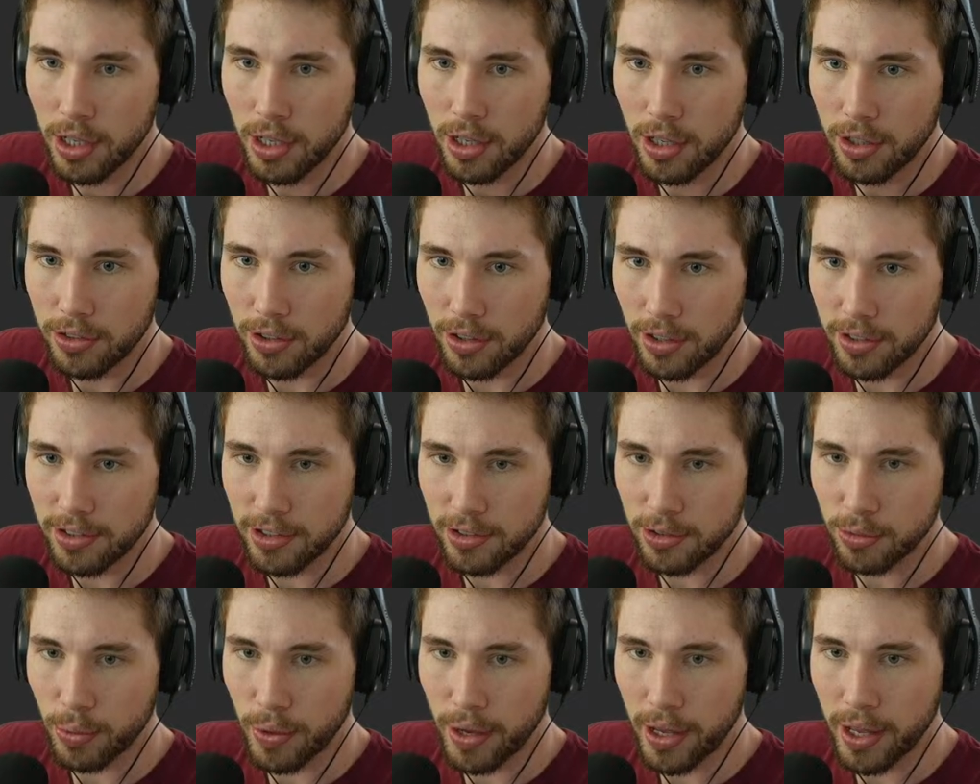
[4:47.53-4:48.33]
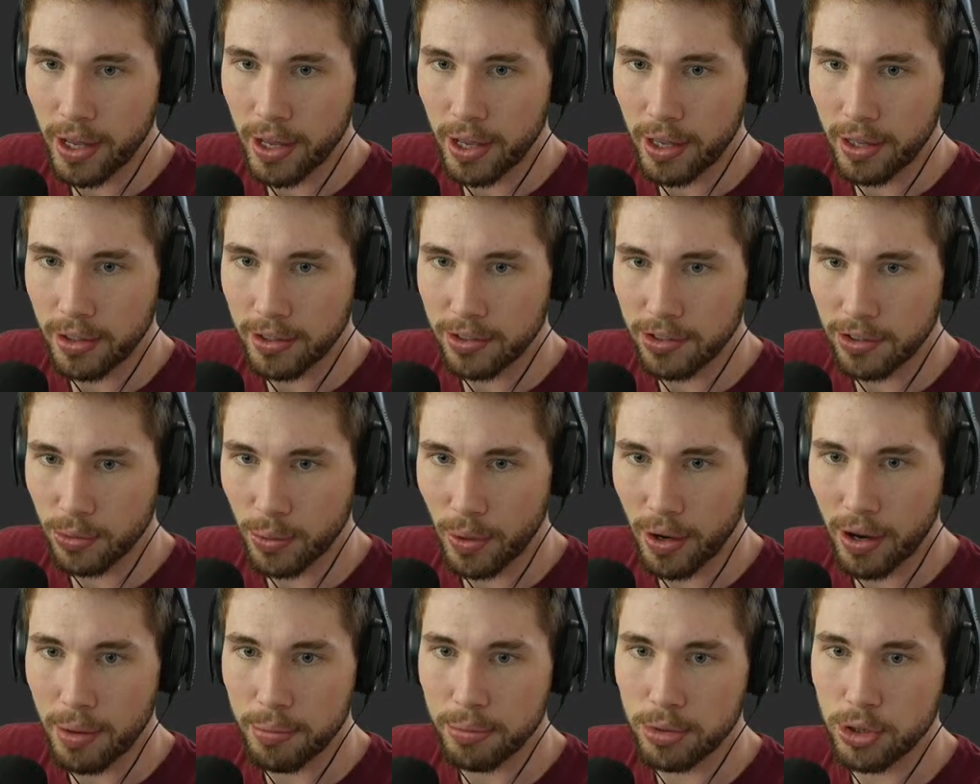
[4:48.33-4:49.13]
so this is where
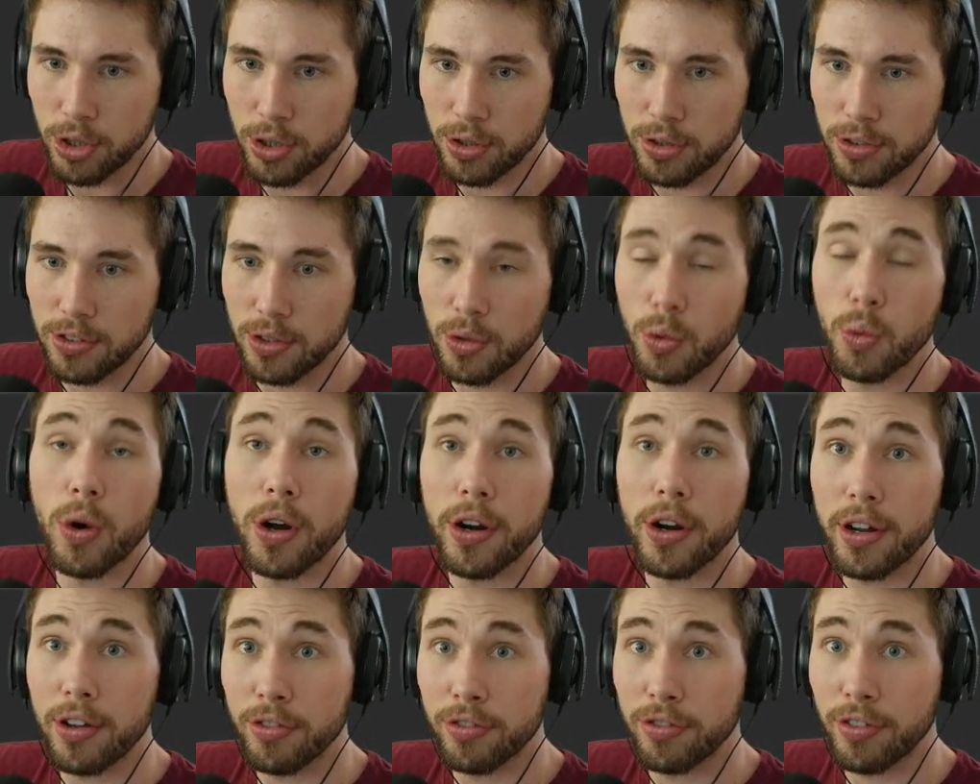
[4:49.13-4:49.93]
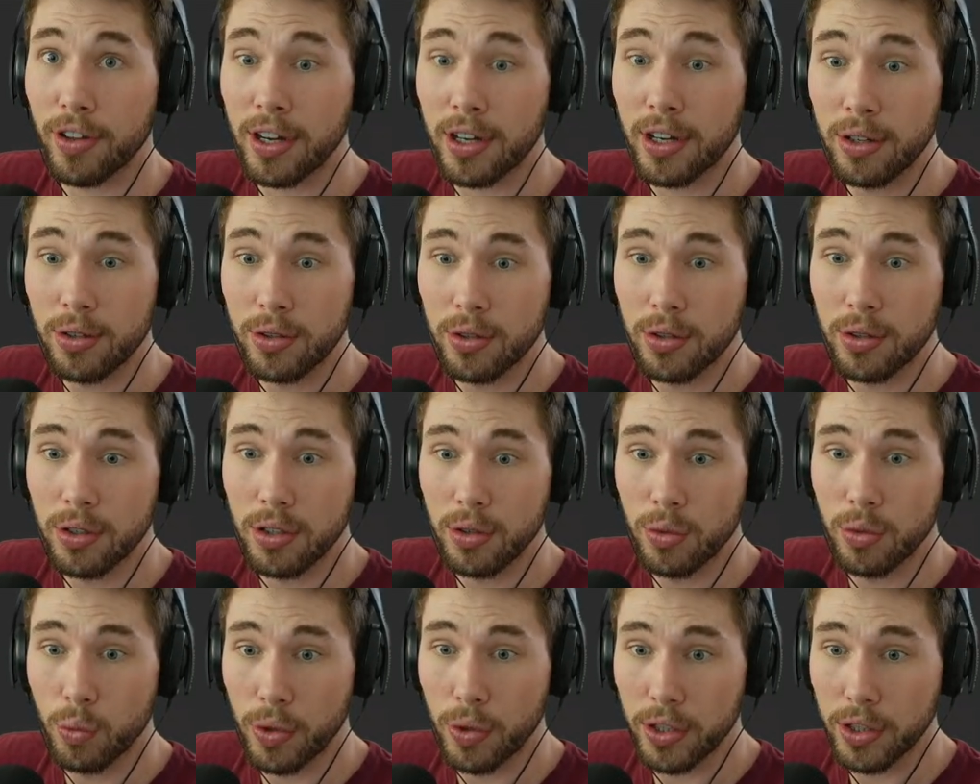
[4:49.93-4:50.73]
I'm choosing what event
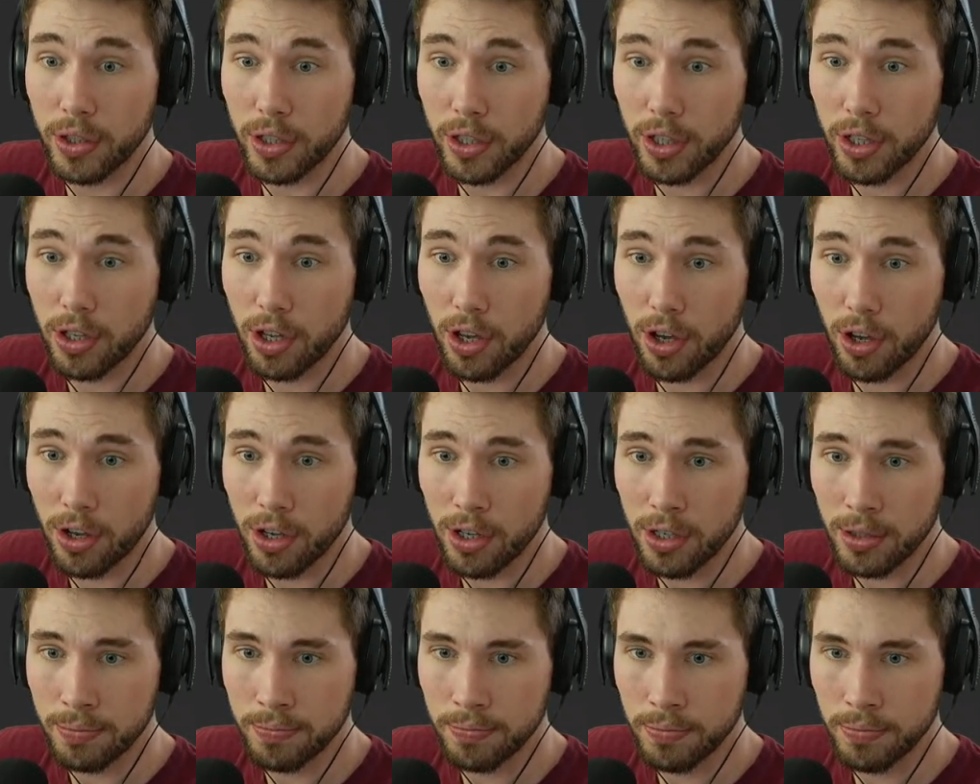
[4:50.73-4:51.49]
will occur.